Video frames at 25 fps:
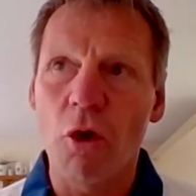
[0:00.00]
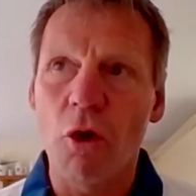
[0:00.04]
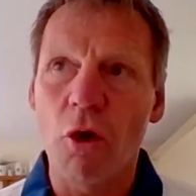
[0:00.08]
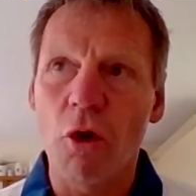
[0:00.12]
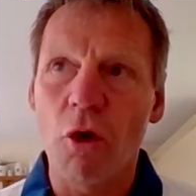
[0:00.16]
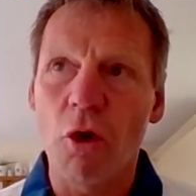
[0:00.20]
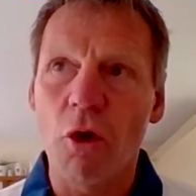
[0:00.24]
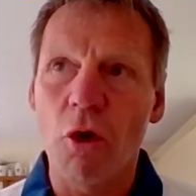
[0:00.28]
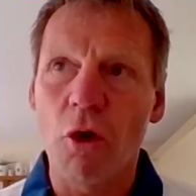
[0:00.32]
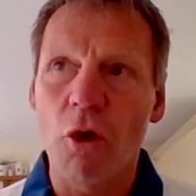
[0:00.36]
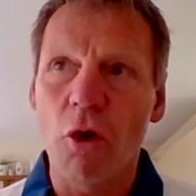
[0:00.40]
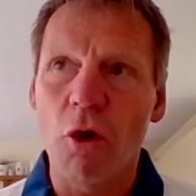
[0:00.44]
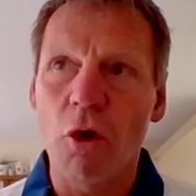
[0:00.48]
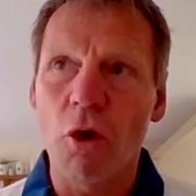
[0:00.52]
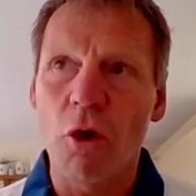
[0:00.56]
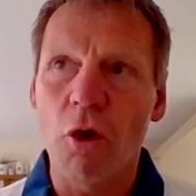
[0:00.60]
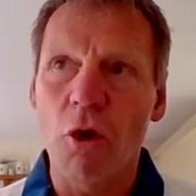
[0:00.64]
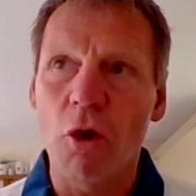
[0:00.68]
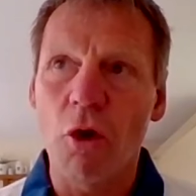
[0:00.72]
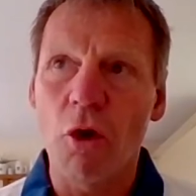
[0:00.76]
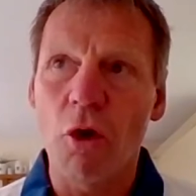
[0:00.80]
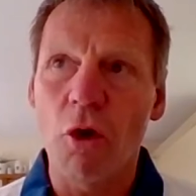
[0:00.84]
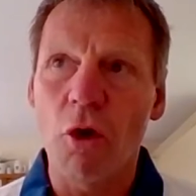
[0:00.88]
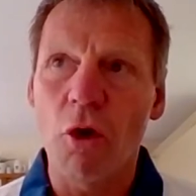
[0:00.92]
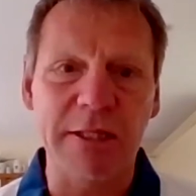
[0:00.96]
It was a
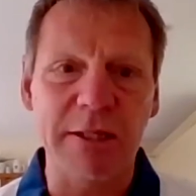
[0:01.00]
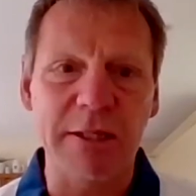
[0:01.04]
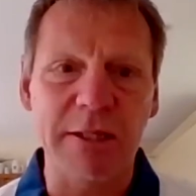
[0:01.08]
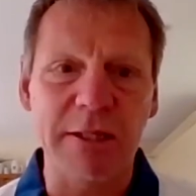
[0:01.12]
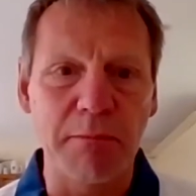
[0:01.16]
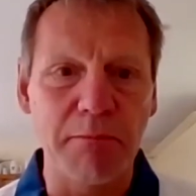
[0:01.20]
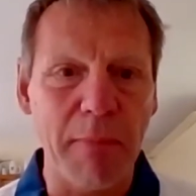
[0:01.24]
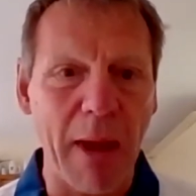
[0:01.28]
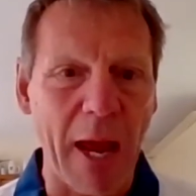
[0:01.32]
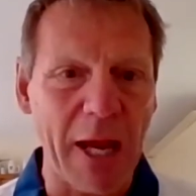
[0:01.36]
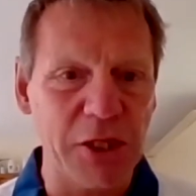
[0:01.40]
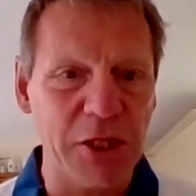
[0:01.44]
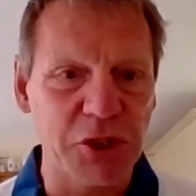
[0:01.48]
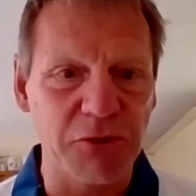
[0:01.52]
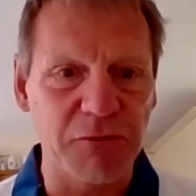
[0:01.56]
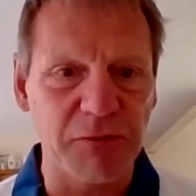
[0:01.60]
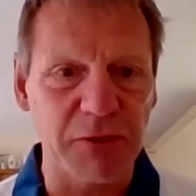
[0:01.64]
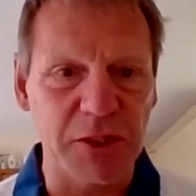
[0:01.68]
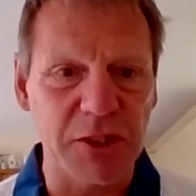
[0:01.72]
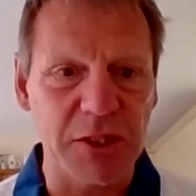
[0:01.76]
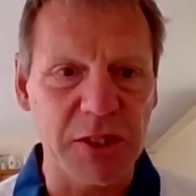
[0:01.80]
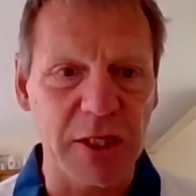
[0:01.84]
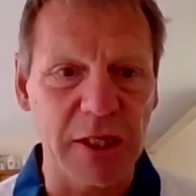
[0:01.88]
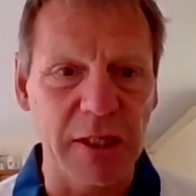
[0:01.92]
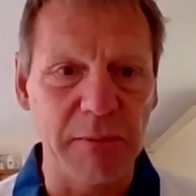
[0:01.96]
mix and match of a
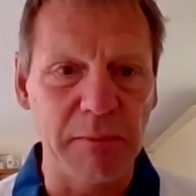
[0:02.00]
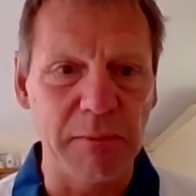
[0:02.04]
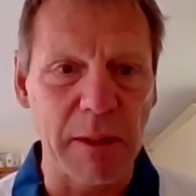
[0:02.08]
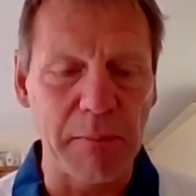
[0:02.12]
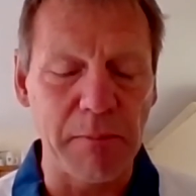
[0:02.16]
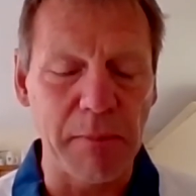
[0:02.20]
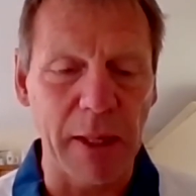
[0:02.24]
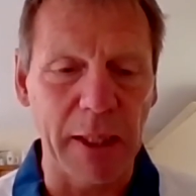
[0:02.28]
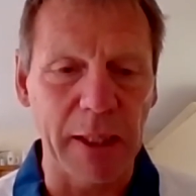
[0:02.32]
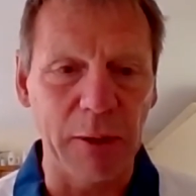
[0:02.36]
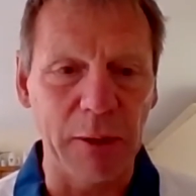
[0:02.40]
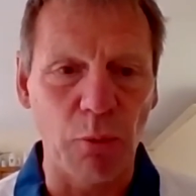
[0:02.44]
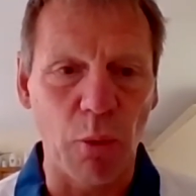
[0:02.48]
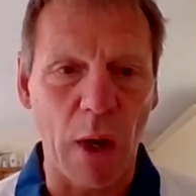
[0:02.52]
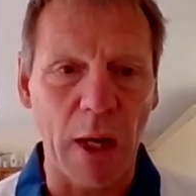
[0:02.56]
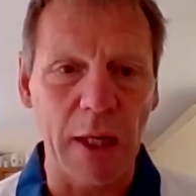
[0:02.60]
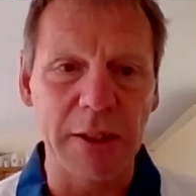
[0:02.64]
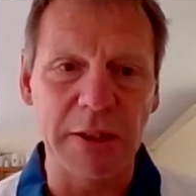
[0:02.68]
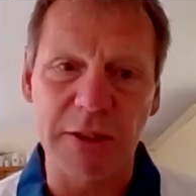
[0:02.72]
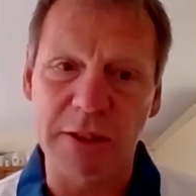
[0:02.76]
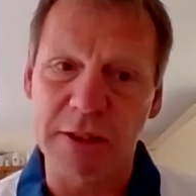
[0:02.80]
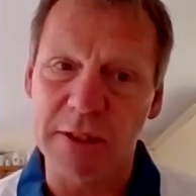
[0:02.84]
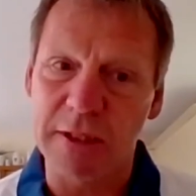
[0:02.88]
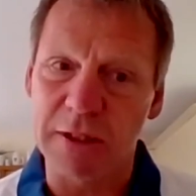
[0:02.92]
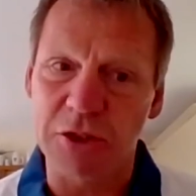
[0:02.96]
team in many
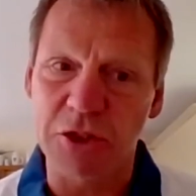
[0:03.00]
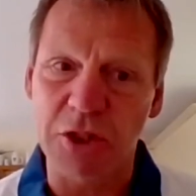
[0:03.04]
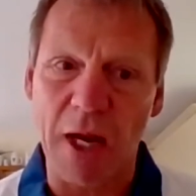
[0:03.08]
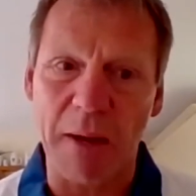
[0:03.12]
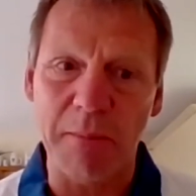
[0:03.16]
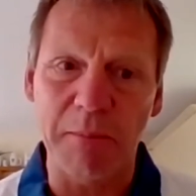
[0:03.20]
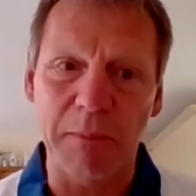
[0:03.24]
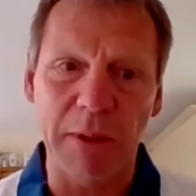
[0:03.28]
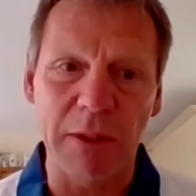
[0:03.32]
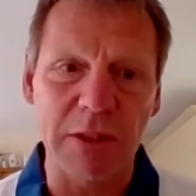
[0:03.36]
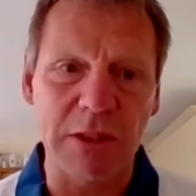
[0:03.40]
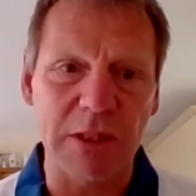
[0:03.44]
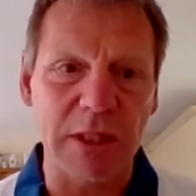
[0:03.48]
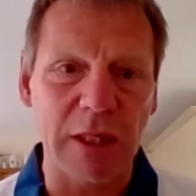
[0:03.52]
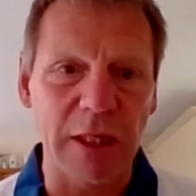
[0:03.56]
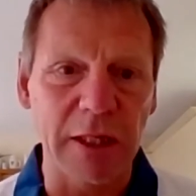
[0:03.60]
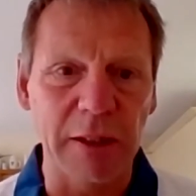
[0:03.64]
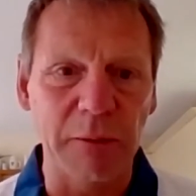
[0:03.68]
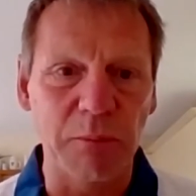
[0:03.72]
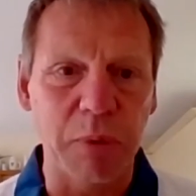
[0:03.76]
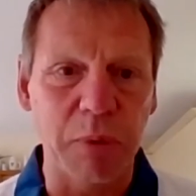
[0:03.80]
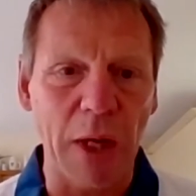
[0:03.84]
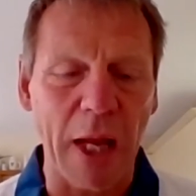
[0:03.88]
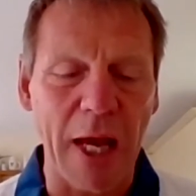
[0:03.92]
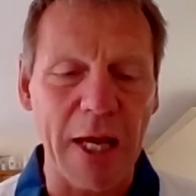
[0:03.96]
ways. The Champions League
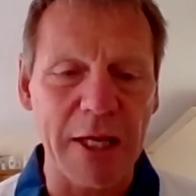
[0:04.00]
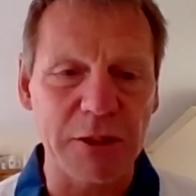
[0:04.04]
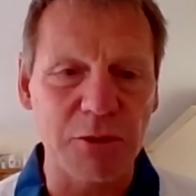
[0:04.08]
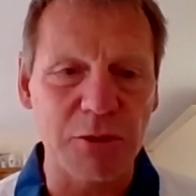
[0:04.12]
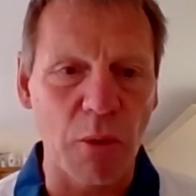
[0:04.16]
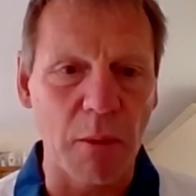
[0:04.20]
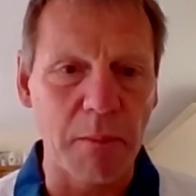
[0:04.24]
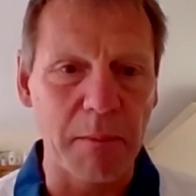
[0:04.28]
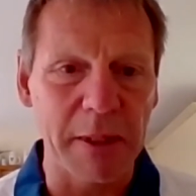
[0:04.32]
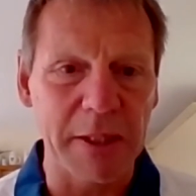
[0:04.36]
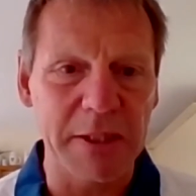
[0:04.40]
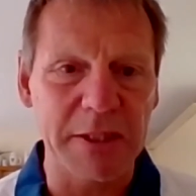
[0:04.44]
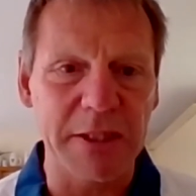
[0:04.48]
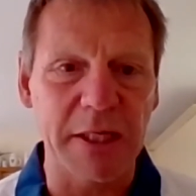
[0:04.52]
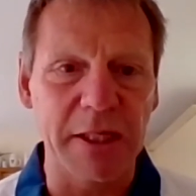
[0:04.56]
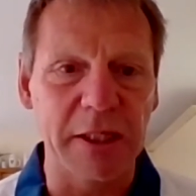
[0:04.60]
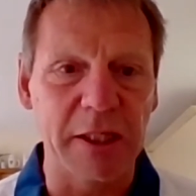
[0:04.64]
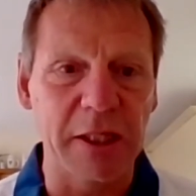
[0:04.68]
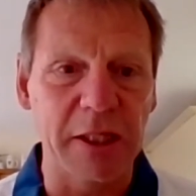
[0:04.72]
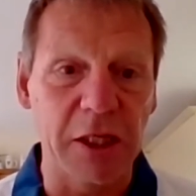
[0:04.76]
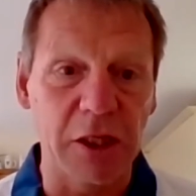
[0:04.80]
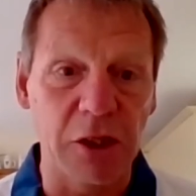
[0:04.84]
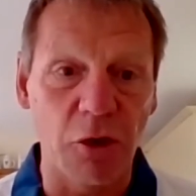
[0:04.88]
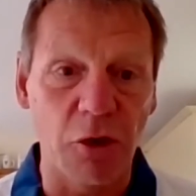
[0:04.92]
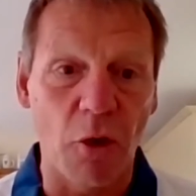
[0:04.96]
players were missing, the
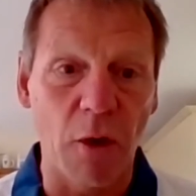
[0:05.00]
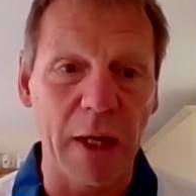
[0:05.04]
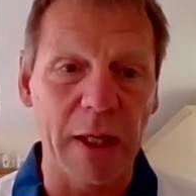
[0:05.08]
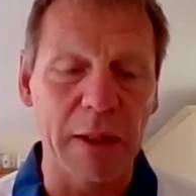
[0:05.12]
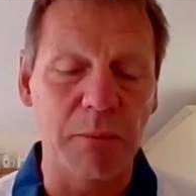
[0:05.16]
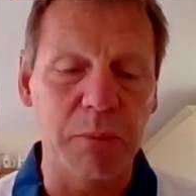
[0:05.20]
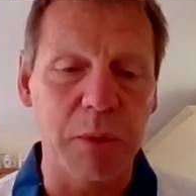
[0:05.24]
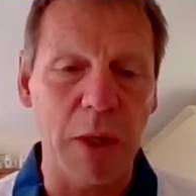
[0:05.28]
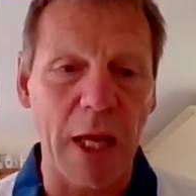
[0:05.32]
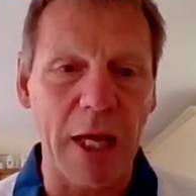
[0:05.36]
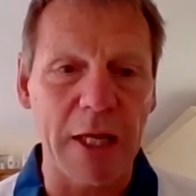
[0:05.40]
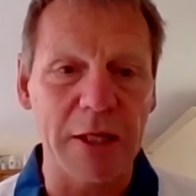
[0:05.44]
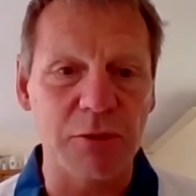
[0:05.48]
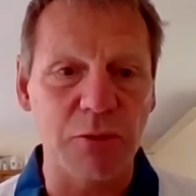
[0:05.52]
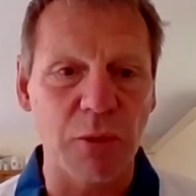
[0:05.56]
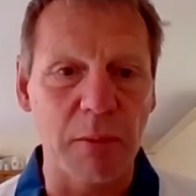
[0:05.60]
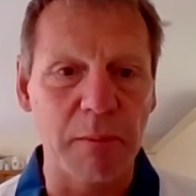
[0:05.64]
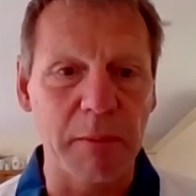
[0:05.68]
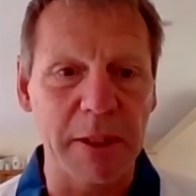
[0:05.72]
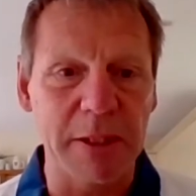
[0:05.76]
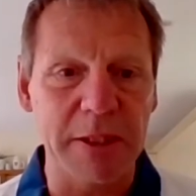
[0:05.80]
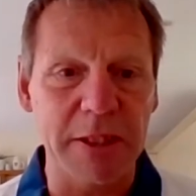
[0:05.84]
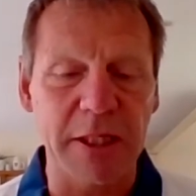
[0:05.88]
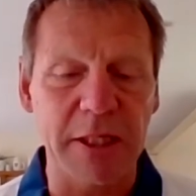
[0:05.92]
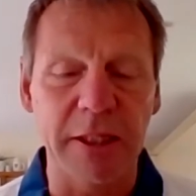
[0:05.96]
United players were
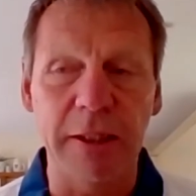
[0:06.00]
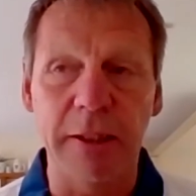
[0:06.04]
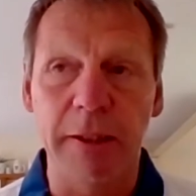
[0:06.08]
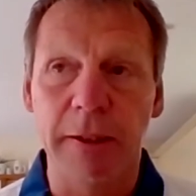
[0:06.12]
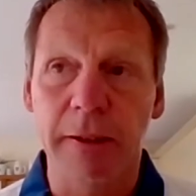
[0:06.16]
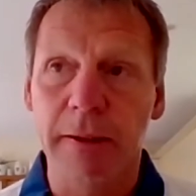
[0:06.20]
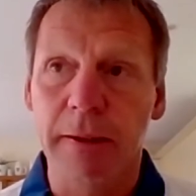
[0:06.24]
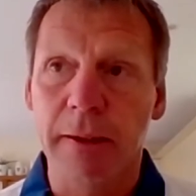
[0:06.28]
missing.